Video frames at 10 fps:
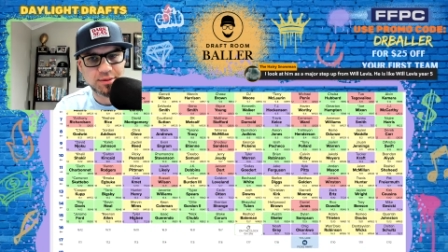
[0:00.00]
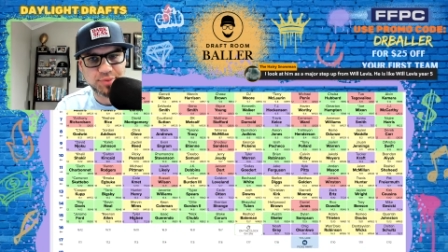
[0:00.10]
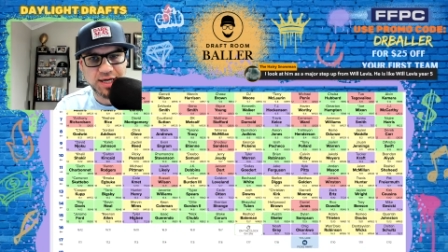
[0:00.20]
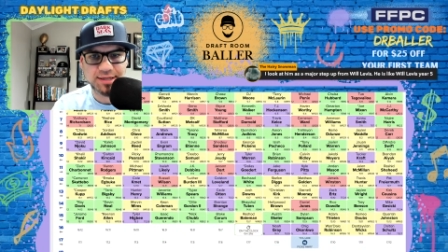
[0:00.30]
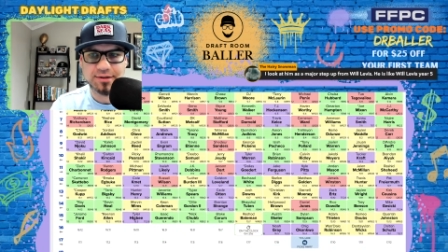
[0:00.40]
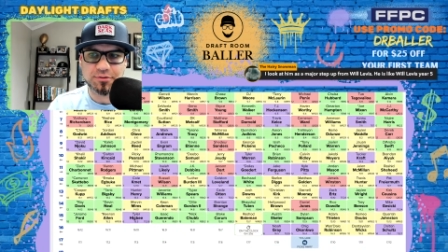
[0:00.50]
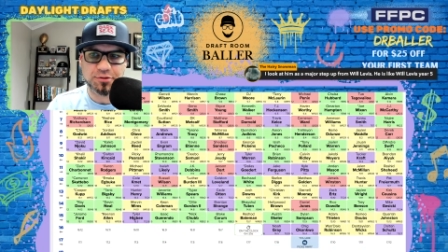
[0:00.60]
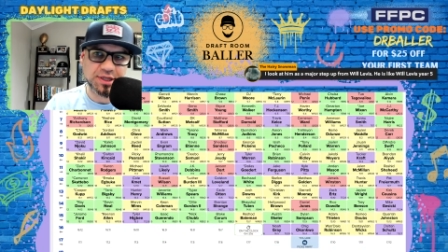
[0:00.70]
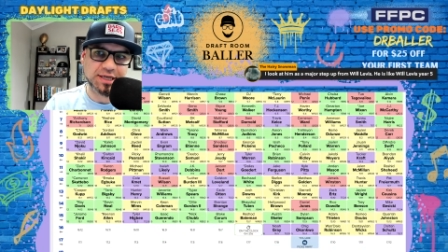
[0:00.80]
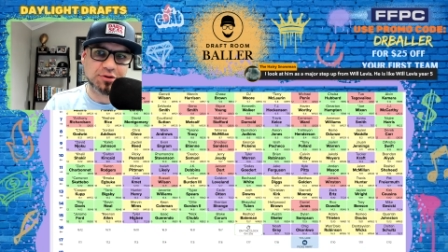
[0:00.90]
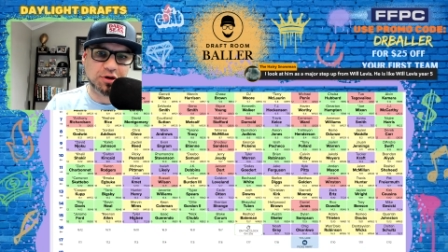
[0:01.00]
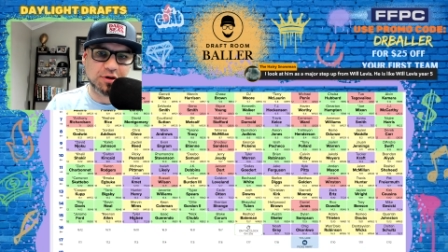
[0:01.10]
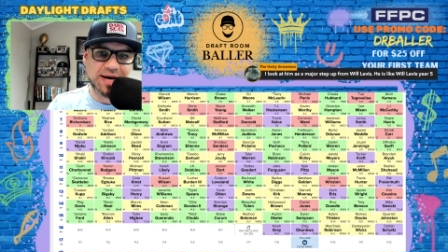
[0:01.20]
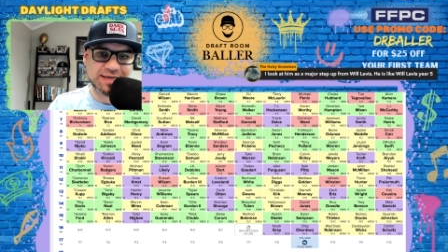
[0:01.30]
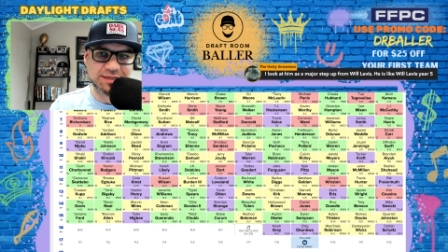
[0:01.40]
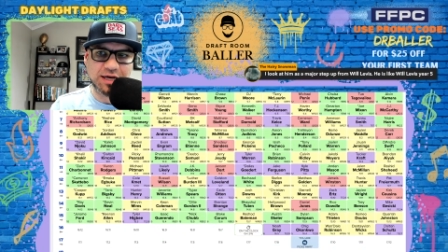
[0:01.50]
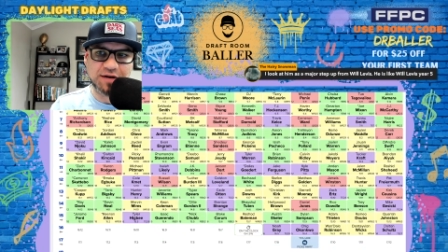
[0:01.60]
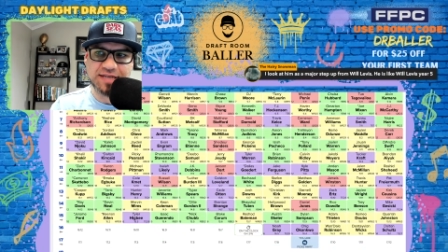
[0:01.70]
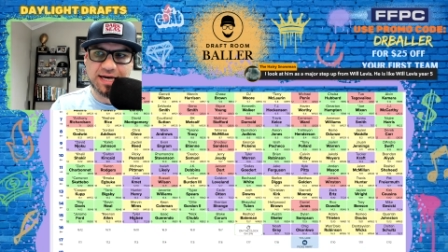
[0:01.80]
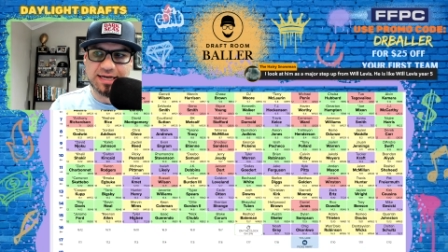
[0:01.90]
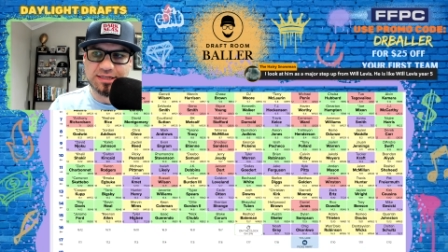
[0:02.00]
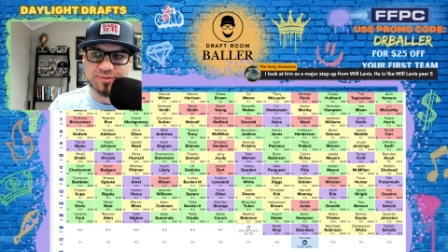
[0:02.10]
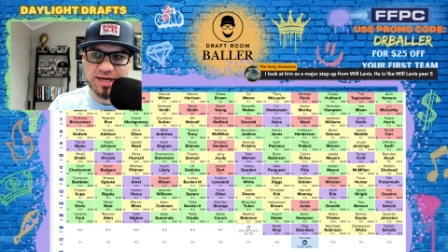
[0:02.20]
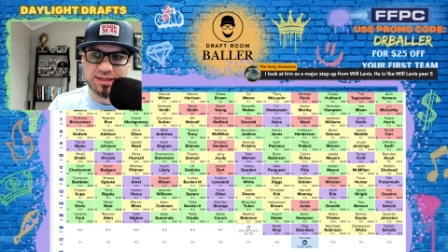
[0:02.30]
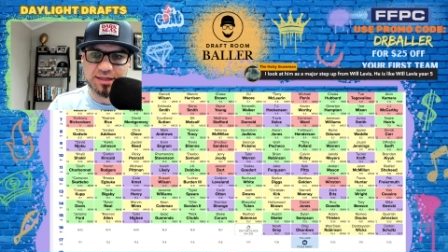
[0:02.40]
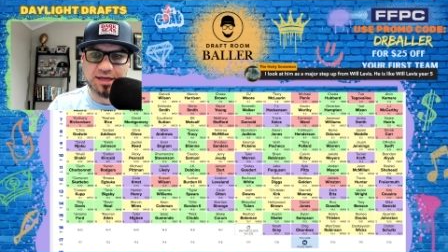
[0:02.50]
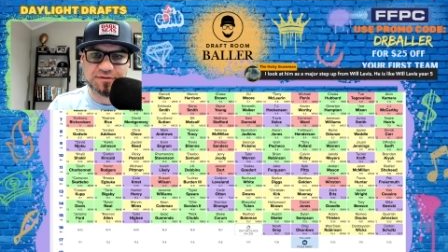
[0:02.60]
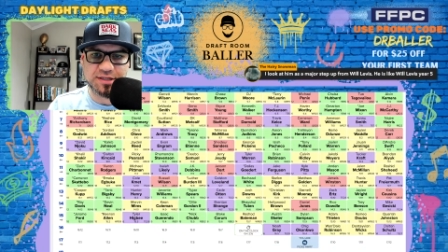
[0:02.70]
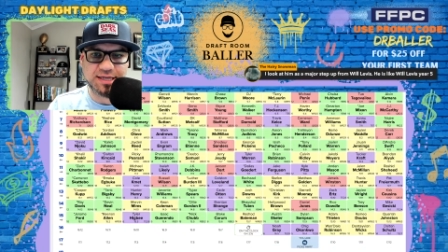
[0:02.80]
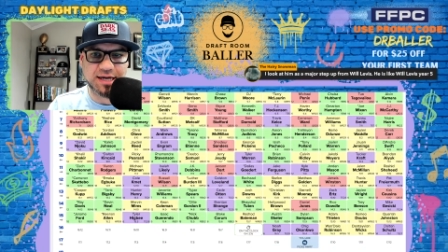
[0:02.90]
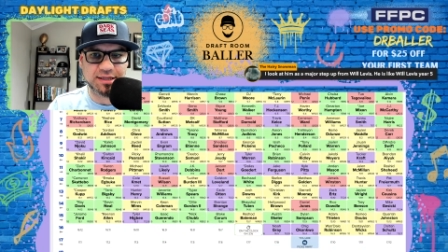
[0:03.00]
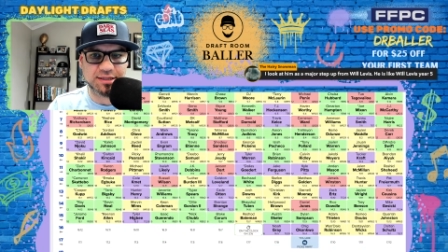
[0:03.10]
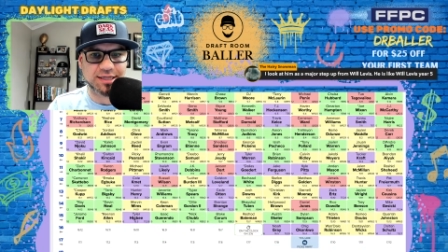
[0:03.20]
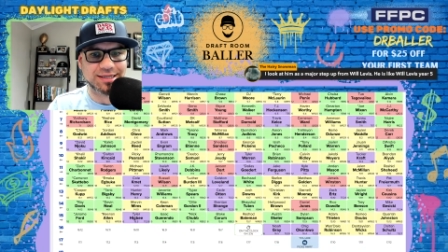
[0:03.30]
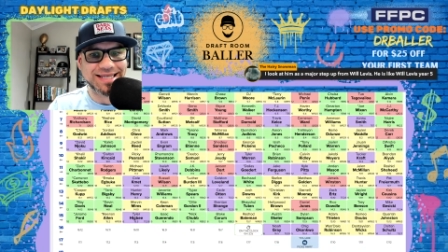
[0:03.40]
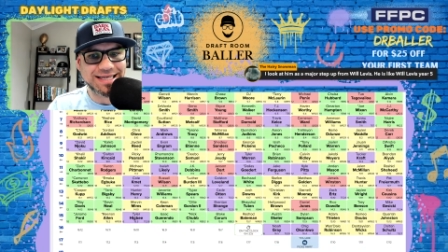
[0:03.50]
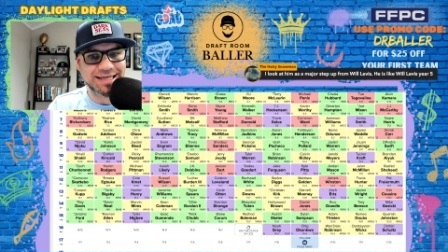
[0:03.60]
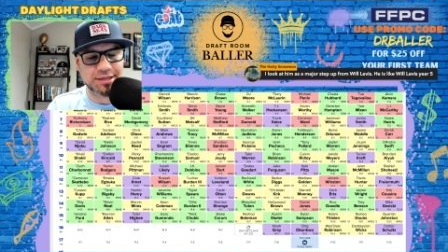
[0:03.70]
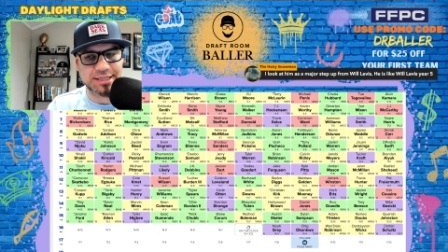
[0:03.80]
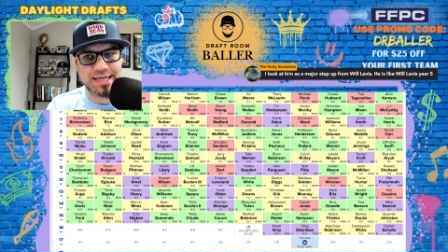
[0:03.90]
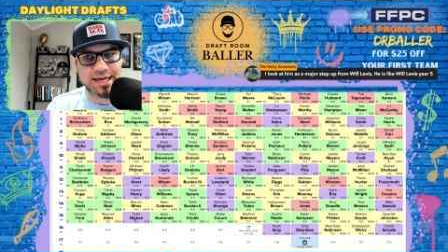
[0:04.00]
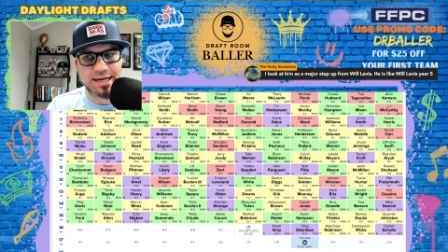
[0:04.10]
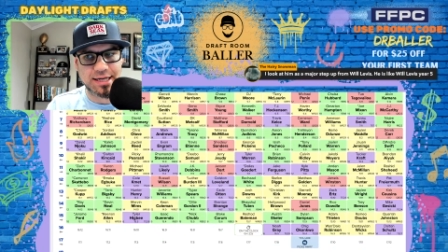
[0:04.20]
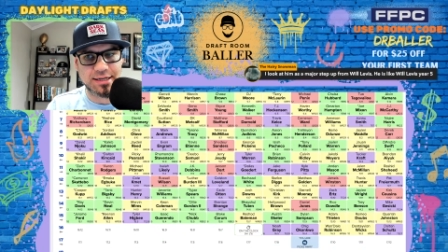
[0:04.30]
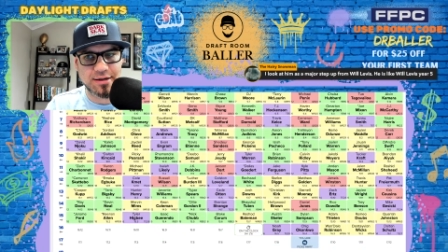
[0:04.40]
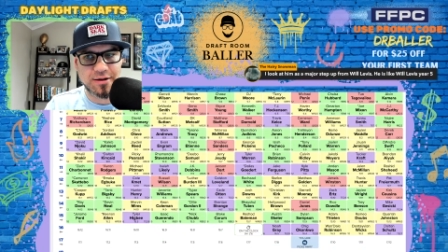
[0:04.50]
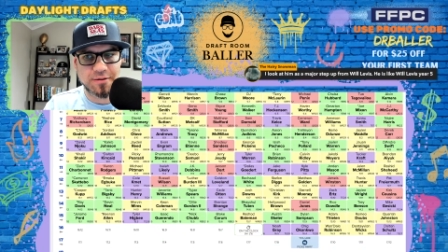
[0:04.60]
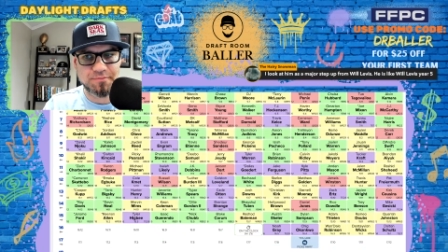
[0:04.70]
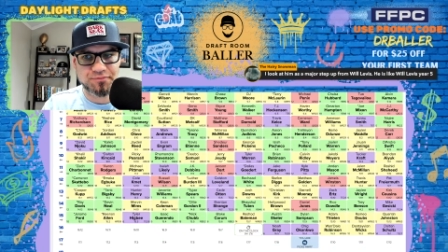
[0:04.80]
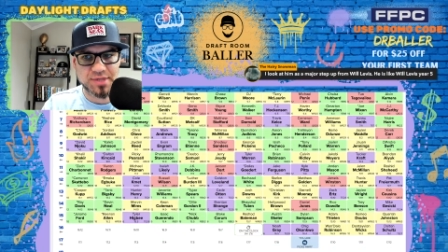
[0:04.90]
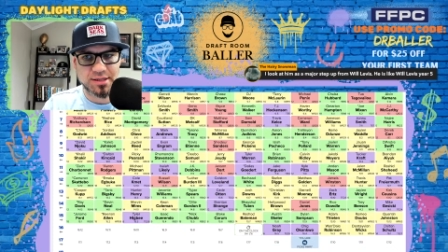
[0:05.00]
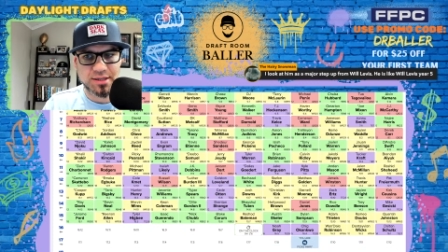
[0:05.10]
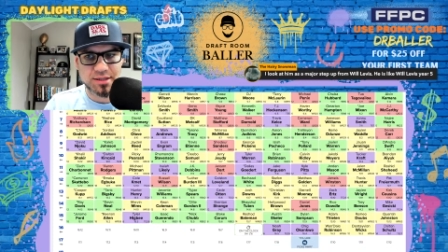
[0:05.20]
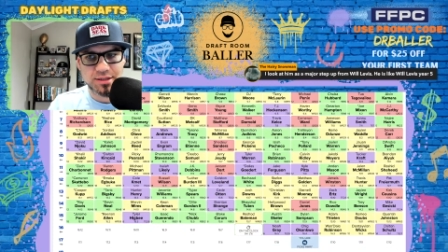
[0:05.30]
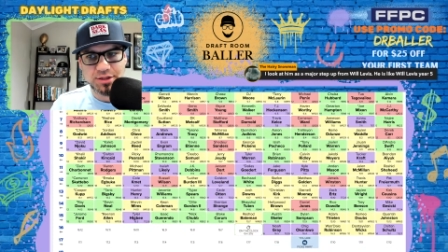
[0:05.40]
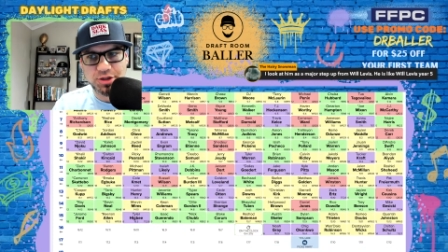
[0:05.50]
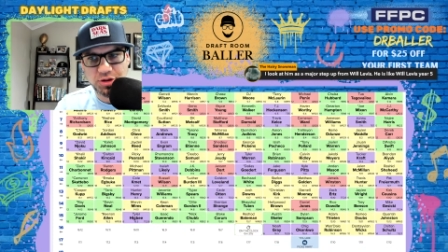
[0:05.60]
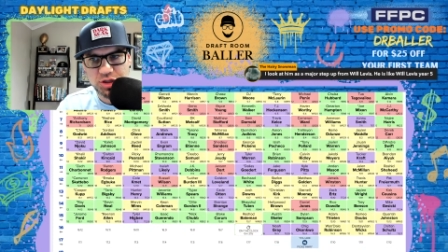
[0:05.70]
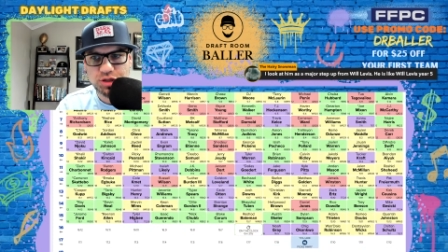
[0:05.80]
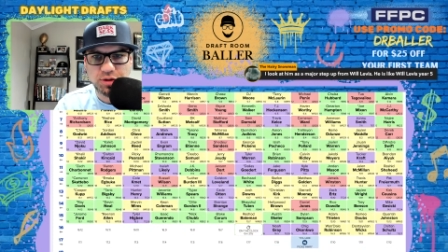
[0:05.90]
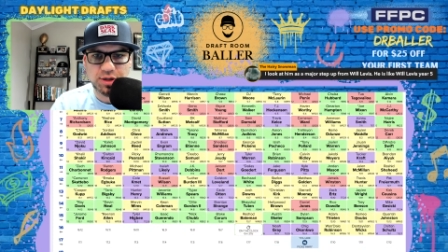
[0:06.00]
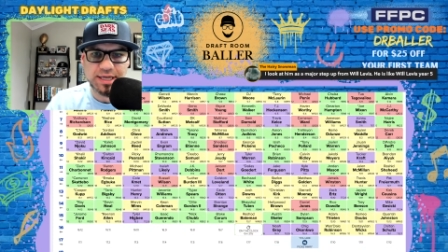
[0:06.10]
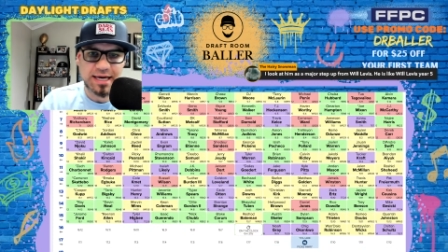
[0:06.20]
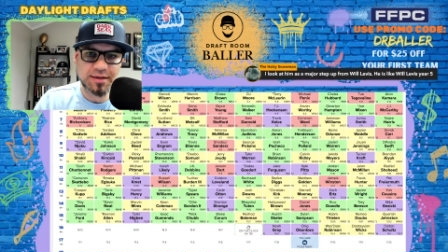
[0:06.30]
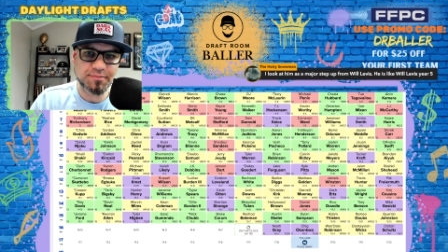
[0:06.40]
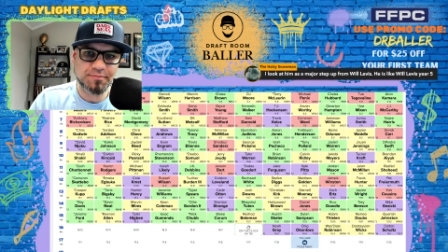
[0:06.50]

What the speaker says: But rookie quarterbacks love tight ends, man. They love to lean on the tight end. You know, shorter game.